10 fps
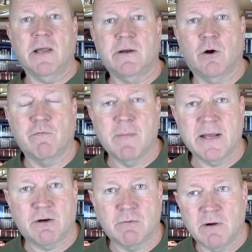and over my
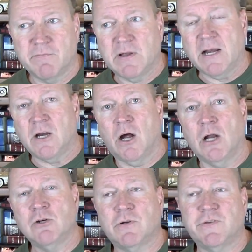career, I've gotten
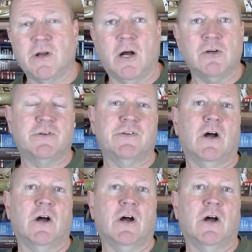hundreds and hundreds